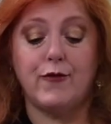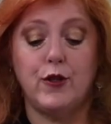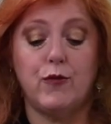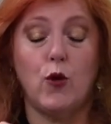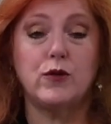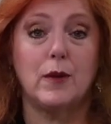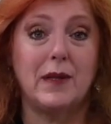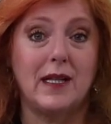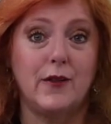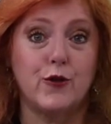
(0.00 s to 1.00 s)
after you've
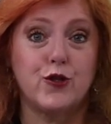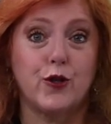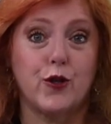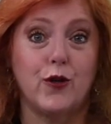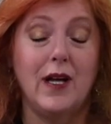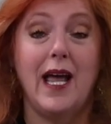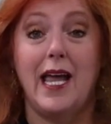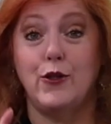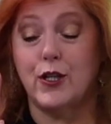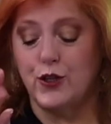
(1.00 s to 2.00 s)
rolled them in a little
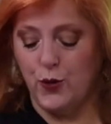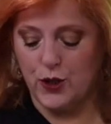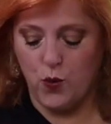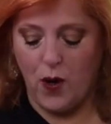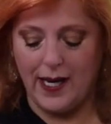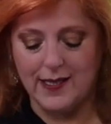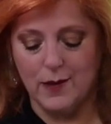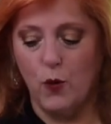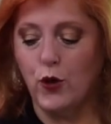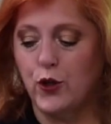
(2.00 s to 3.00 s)
sugar, and you can do it
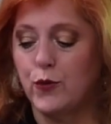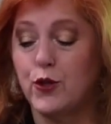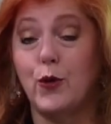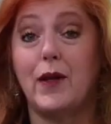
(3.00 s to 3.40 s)
twice. The more you